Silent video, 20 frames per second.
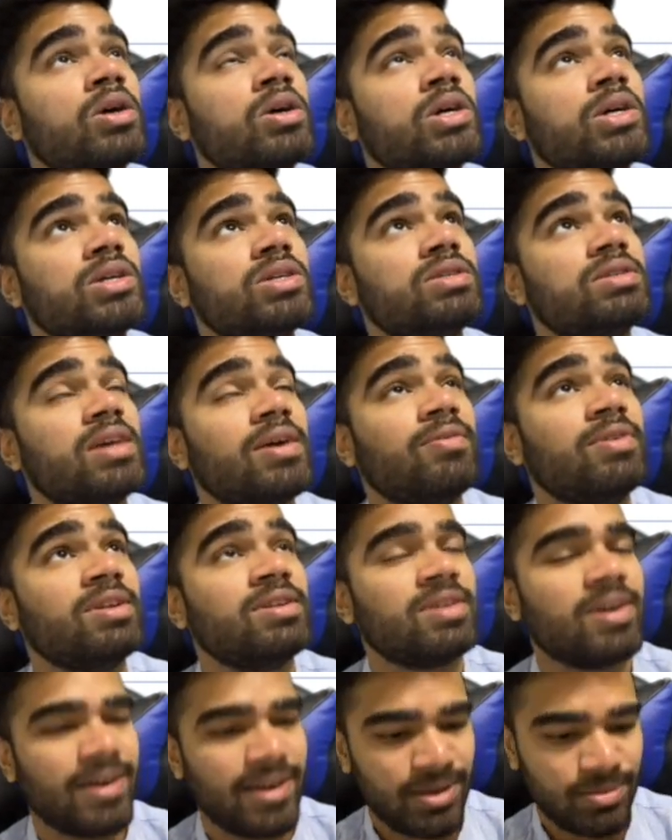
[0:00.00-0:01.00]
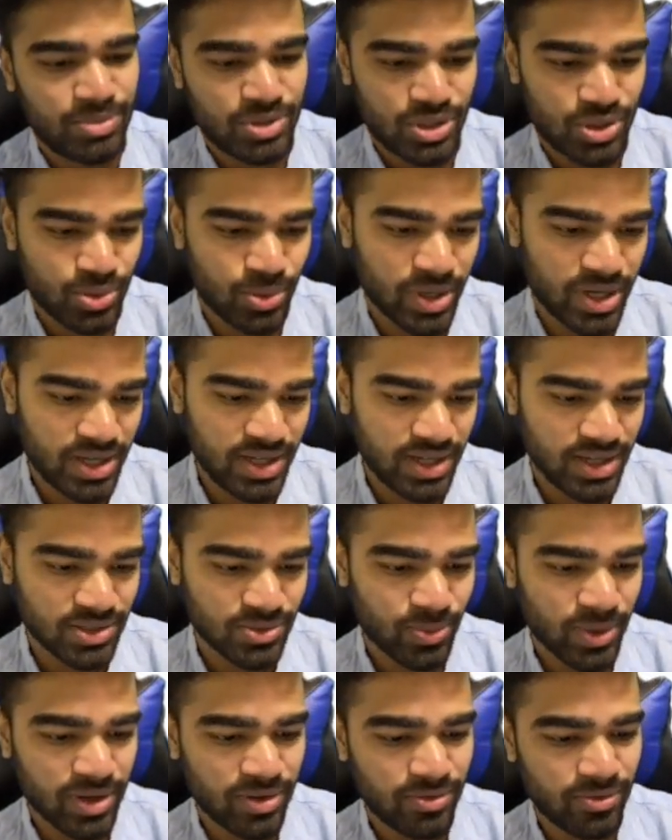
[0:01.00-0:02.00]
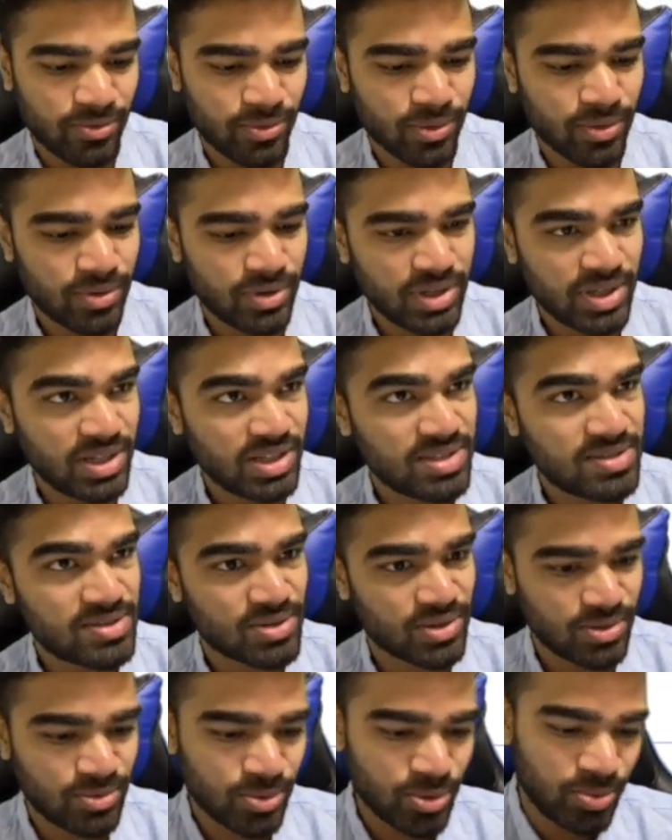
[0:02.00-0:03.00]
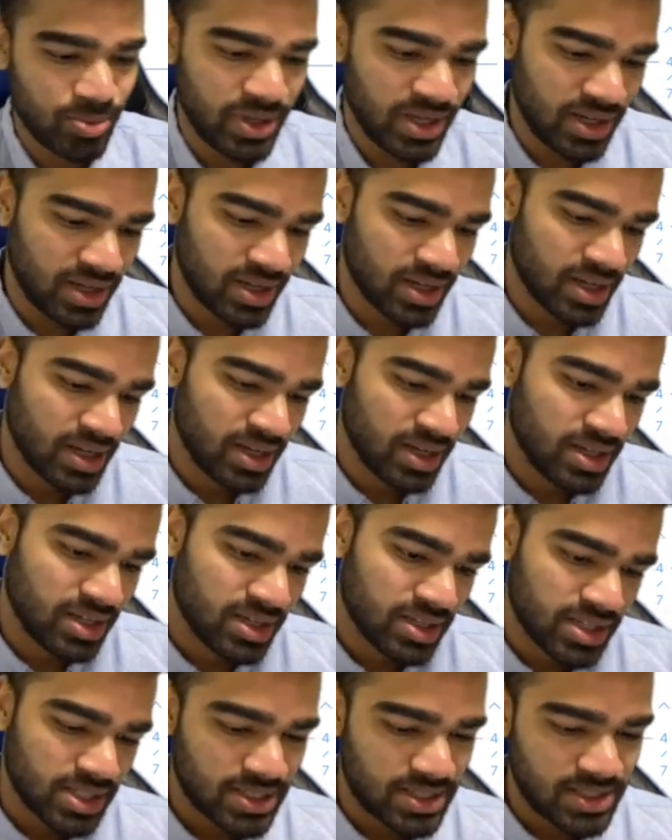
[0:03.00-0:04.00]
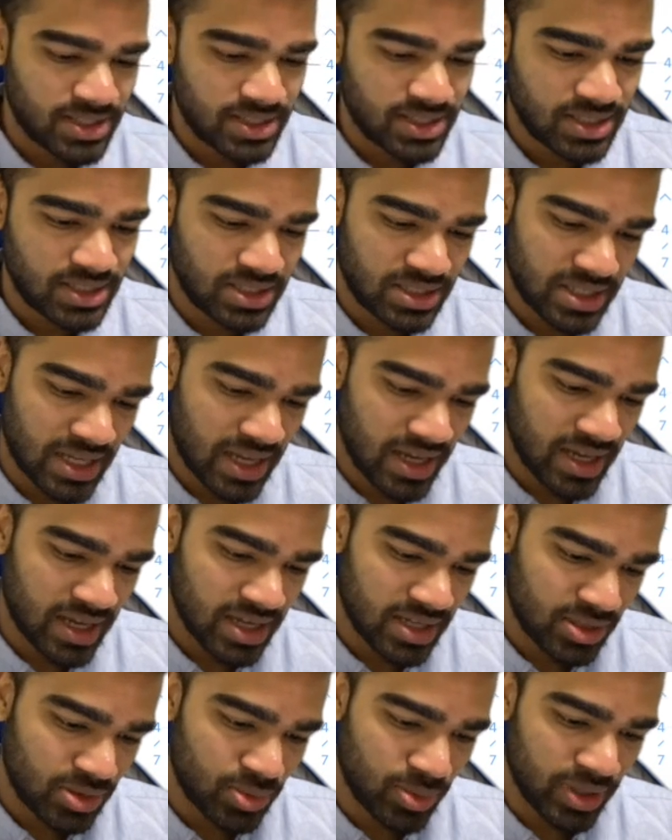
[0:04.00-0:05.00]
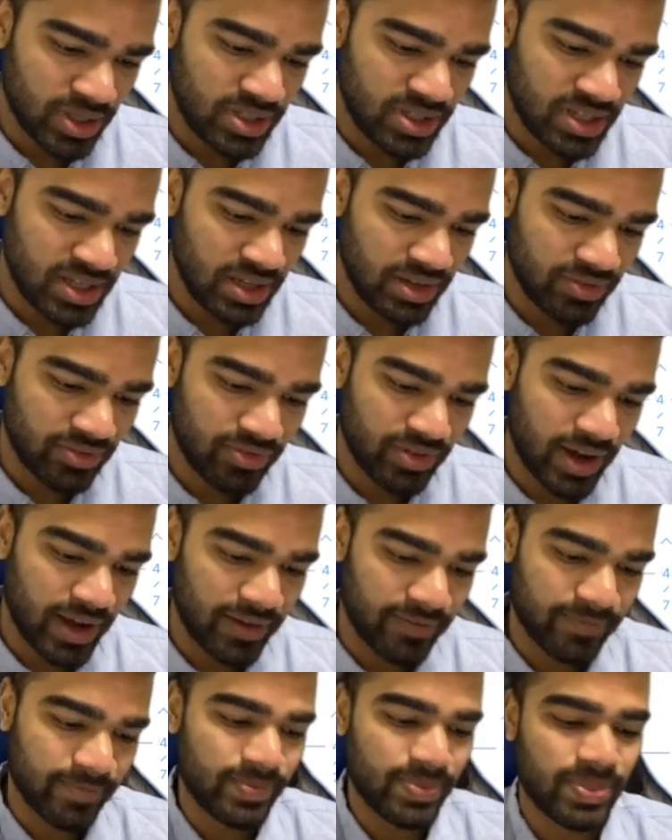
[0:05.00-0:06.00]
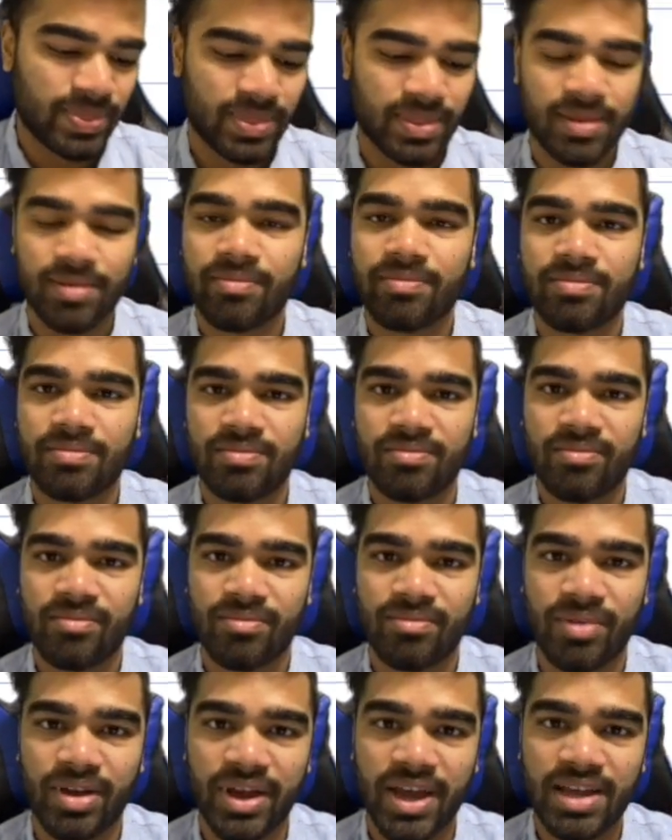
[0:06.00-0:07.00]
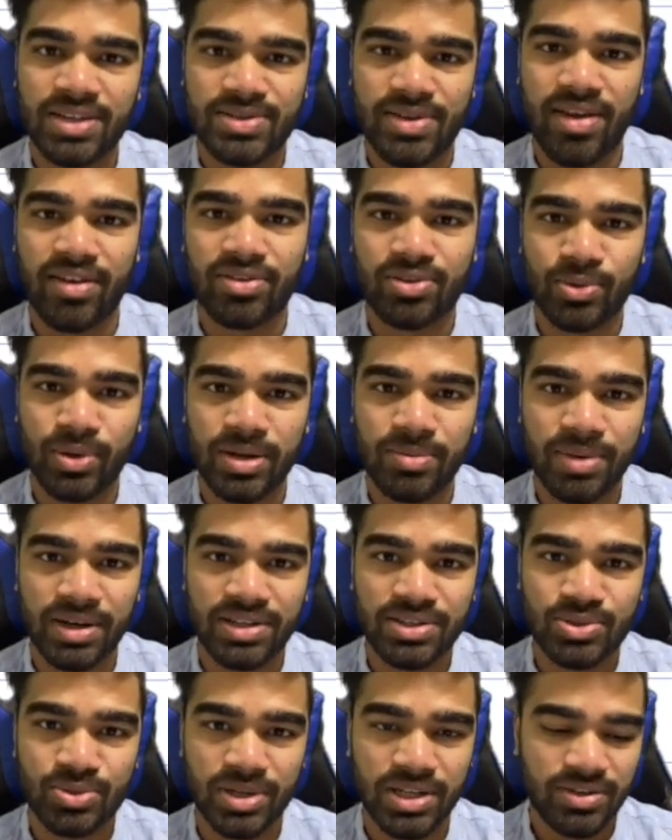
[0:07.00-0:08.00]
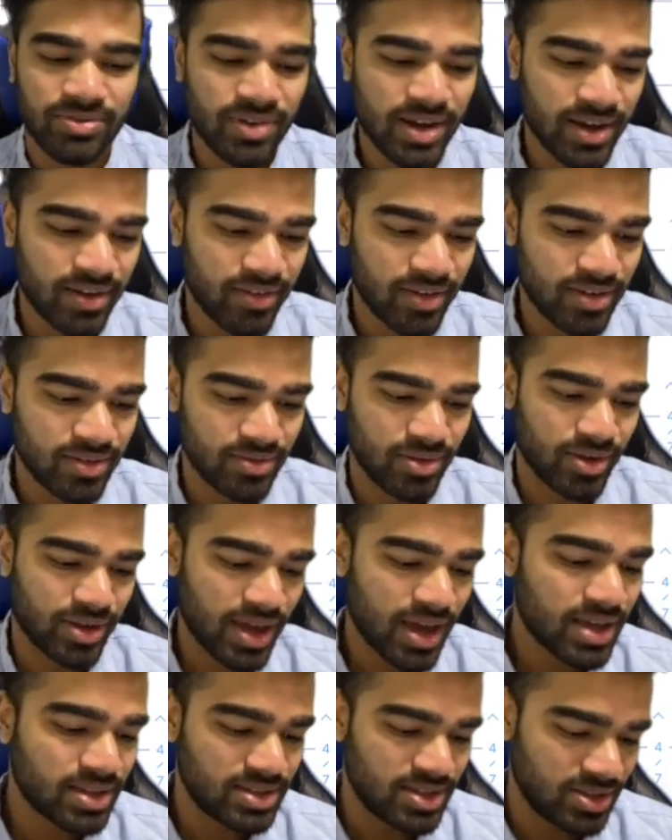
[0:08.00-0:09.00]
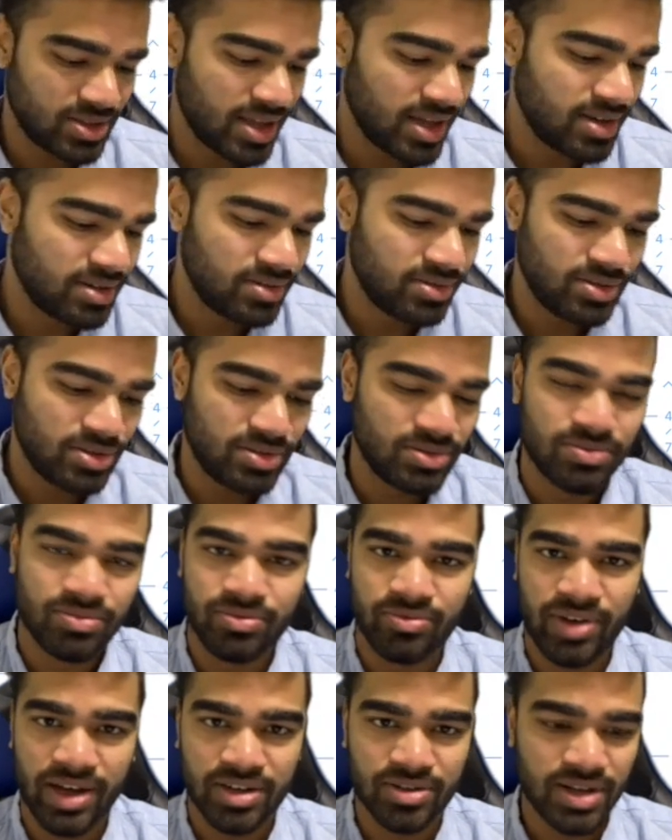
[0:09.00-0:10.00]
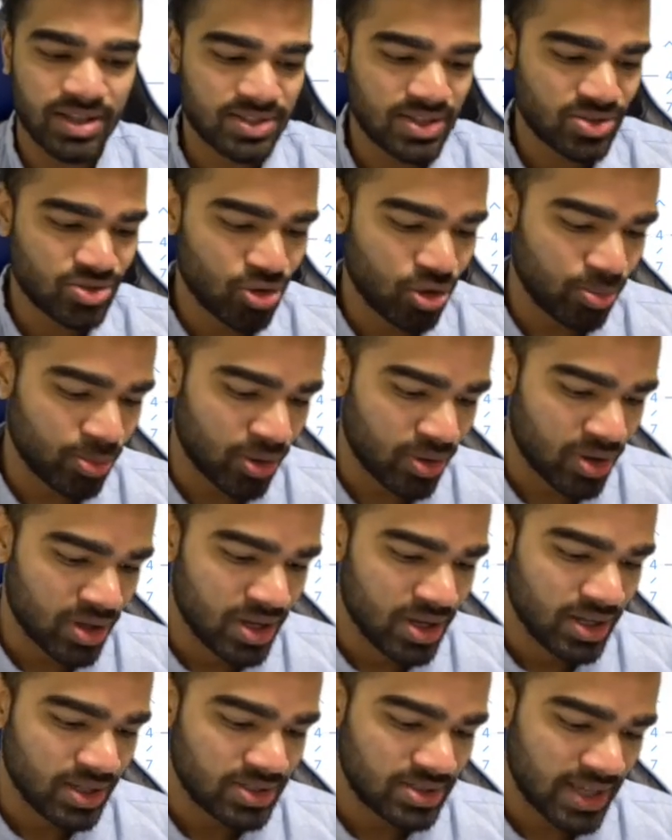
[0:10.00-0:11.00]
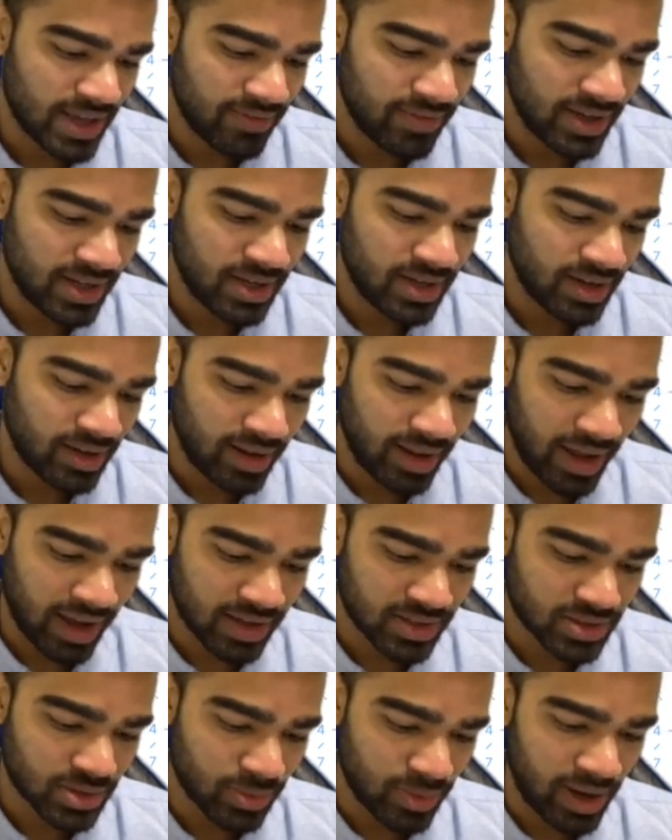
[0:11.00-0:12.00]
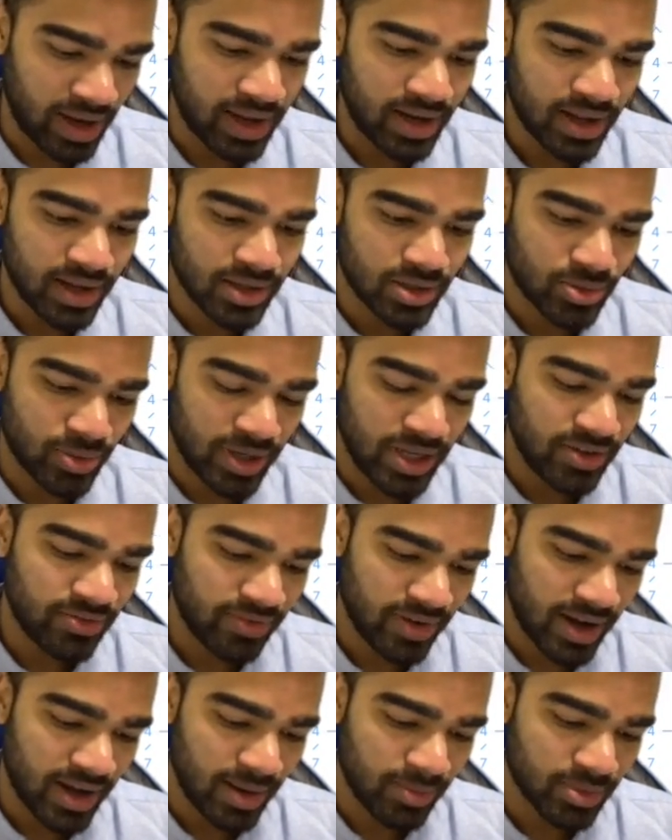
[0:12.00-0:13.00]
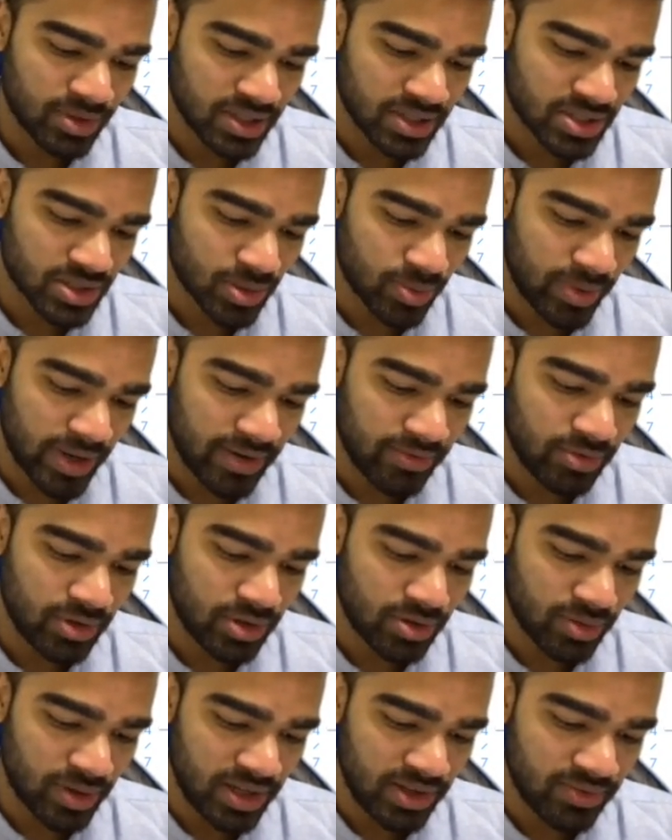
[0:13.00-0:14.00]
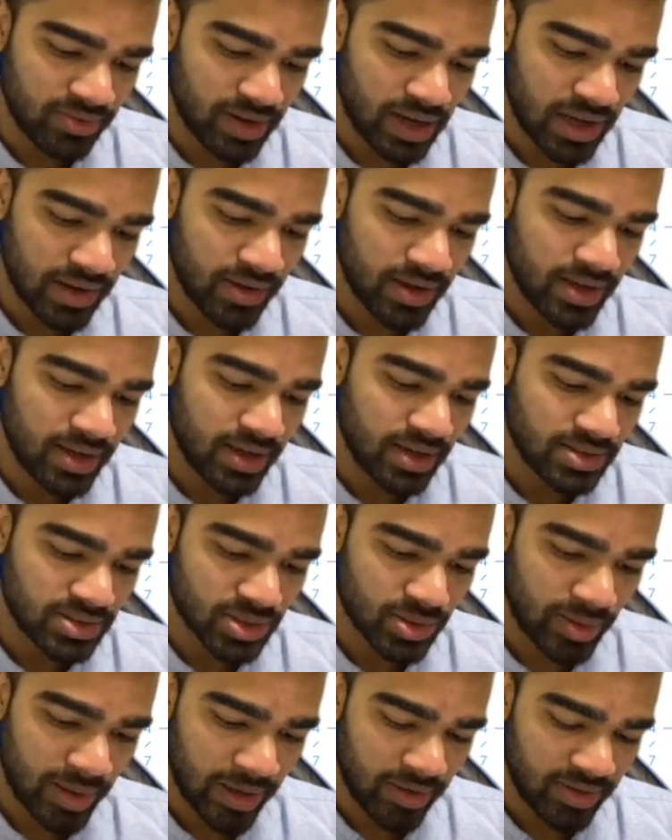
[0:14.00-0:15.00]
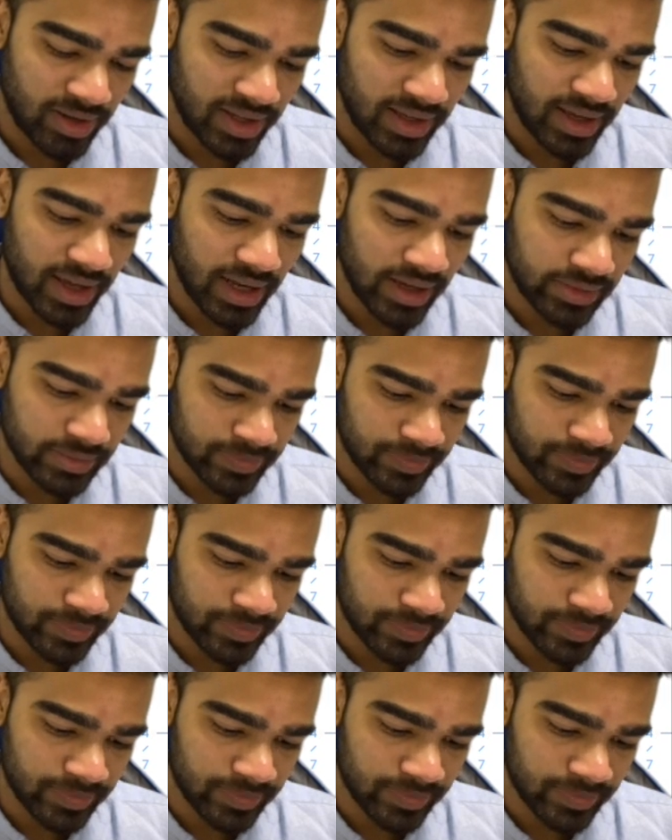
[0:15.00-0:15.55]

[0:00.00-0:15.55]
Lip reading: 7 times 20 is 140, so it would be 25. Okay, so x squared minus 25. Okay, so then factorize as normal. 7x squared, 25. I'm going to square root 25 and square it again,